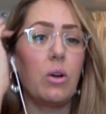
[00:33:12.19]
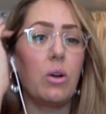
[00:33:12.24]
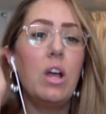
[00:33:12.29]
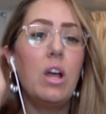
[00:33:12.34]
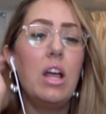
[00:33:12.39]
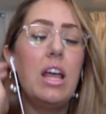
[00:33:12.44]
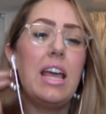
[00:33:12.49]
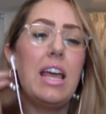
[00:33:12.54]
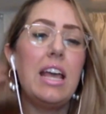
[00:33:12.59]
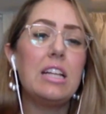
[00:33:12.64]

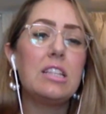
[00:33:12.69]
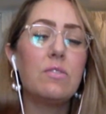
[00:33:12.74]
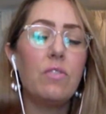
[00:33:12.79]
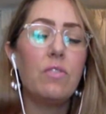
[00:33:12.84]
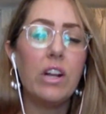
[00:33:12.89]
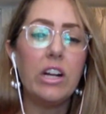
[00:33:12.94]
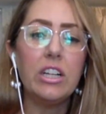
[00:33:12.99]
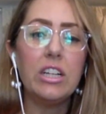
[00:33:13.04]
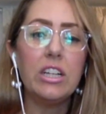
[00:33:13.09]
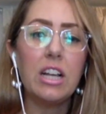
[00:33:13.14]
So
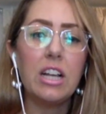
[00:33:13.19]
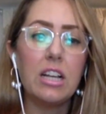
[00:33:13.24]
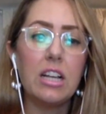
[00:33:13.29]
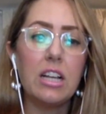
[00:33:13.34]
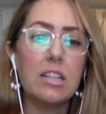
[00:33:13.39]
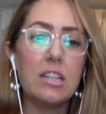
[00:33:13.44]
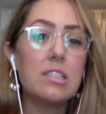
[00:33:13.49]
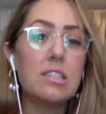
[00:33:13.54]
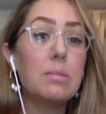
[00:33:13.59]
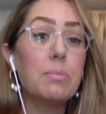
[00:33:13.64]
it's
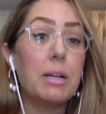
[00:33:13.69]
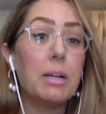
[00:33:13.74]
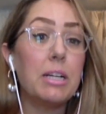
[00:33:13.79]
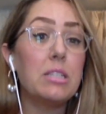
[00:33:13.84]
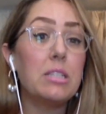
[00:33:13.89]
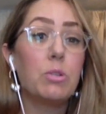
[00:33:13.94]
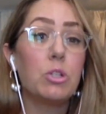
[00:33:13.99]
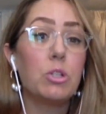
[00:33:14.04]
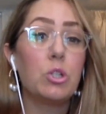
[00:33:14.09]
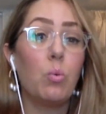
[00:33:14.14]
very
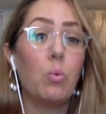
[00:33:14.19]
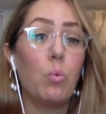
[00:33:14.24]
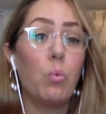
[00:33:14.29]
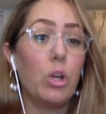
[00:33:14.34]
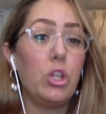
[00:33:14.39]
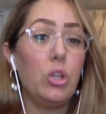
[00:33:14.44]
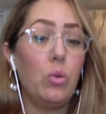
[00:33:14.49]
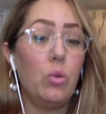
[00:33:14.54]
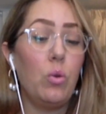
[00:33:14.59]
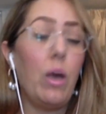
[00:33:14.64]
customizable to
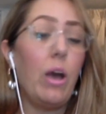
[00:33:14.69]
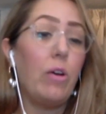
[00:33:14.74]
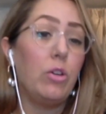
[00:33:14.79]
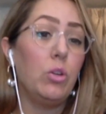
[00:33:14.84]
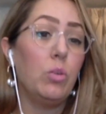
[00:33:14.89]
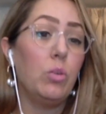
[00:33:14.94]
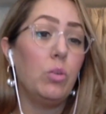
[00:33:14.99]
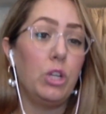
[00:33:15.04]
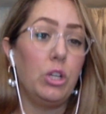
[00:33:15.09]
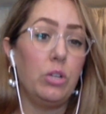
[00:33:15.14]
what you how
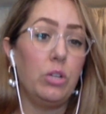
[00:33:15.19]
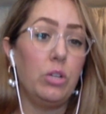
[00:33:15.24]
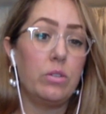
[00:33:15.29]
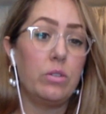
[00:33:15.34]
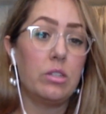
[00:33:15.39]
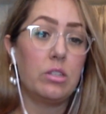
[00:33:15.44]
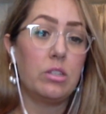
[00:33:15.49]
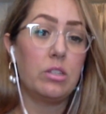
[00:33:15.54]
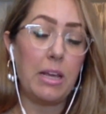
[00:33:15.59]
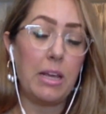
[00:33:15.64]
you want to
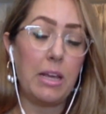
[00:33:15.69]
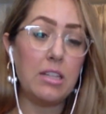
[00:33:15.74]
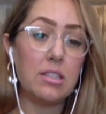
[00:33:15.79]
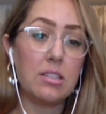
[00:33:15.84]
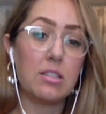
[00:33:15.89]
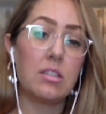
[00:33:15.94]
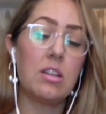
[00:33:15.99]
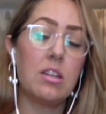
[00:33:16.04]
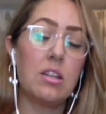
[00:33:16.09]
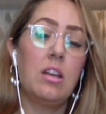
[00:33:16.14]
use the
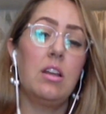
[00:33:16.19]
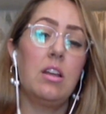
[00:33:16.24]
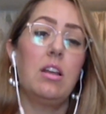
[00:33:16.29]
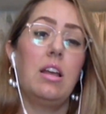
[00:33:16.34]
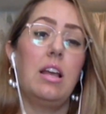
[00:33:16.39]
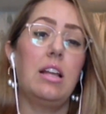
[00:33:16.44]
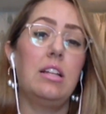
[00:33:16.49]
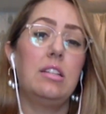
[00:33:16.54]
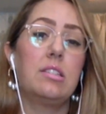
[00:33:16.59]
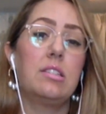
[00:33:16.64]
space.
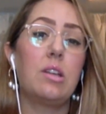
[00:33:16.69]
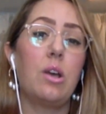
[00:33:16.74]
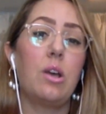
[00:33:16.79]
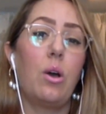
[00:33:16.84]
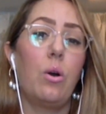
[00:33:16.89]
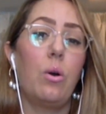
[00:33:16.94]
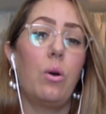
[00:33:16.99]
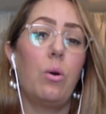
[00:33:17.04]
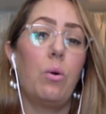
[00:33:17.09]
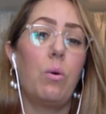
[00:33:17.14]
And
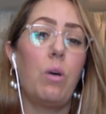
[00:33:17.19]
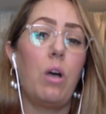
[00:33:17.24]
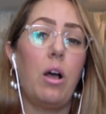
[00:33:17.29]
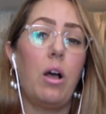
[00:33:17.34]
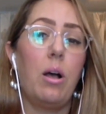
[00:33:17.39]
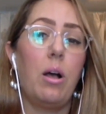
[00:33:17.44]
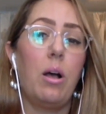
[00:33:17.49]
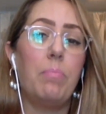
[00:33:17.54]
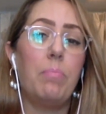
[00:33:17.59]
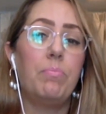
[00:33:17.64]
so
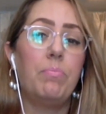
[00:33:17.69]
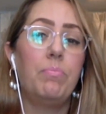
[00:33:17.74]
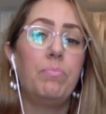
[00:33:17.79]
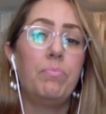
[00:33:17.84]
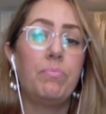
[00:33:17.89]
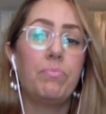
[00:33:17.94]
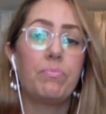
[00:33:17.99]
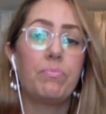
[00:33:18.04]
um,